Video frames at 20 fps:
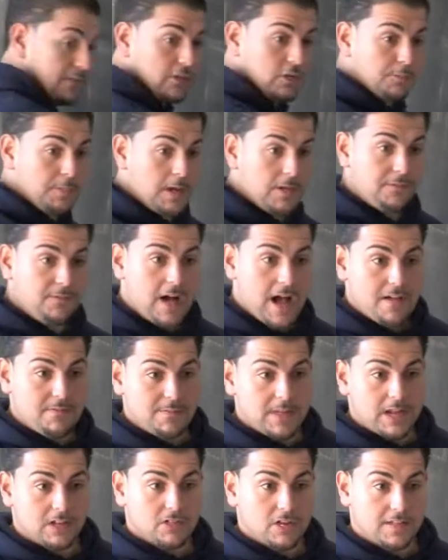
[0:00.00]
If you spend
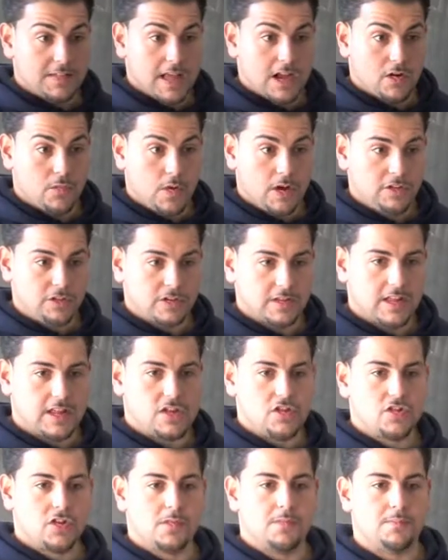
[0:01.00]
5 minutes on that question,
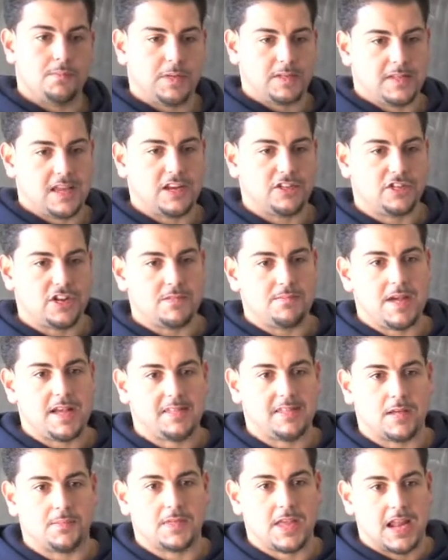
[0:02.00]
then you can potentially
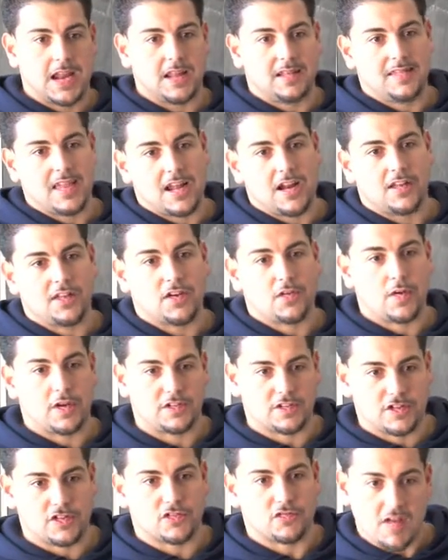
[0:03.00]
mess up getting 10 other
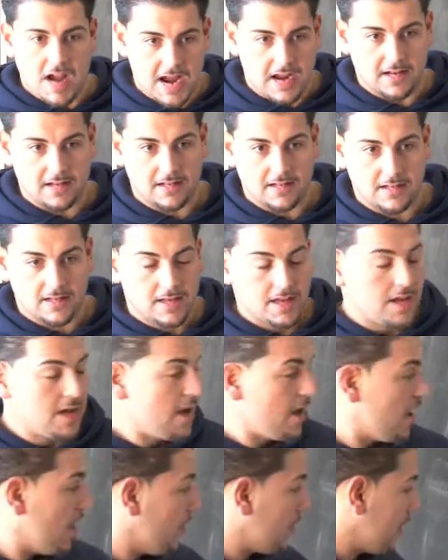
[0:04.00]
questions right.
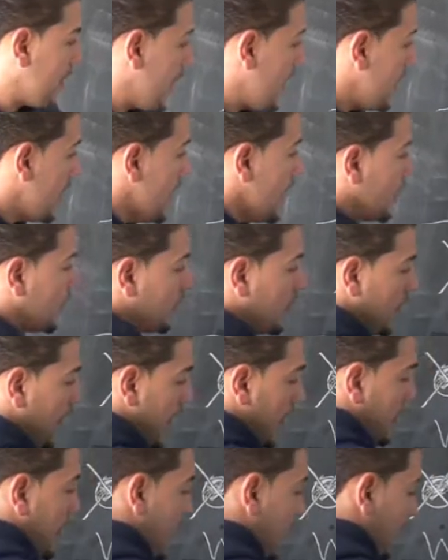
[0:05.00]
Okay? So like